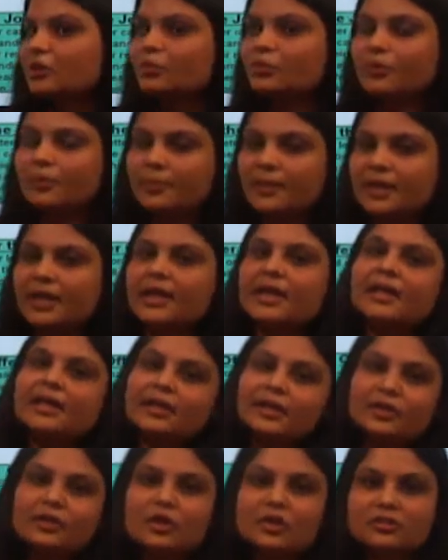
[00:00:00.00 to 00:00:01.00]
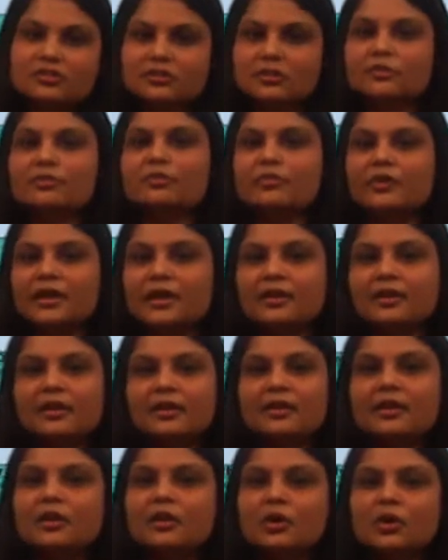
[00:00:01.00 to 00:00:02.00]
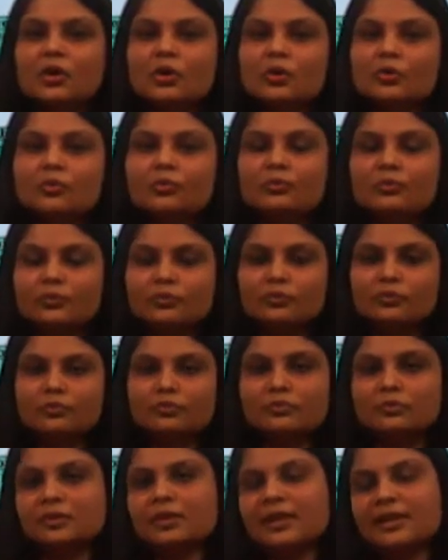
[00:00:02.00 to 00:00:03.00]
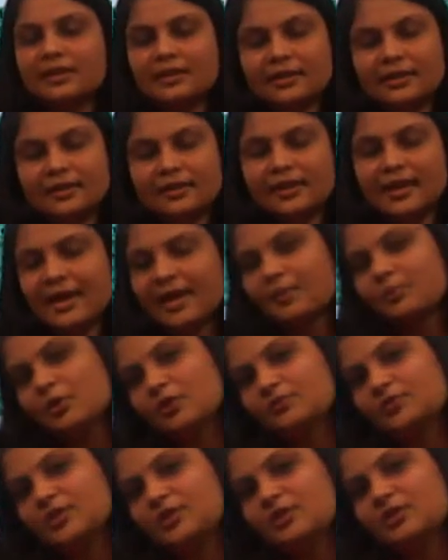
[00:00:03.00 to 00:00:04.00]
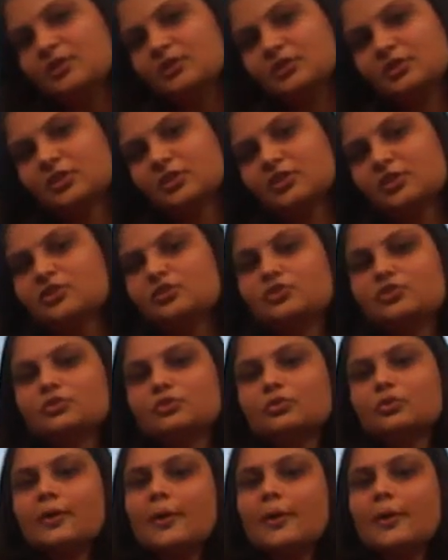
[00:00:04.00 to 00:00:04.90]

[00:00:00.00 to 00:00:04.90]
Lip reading: would be induction, where the aim of the induction is to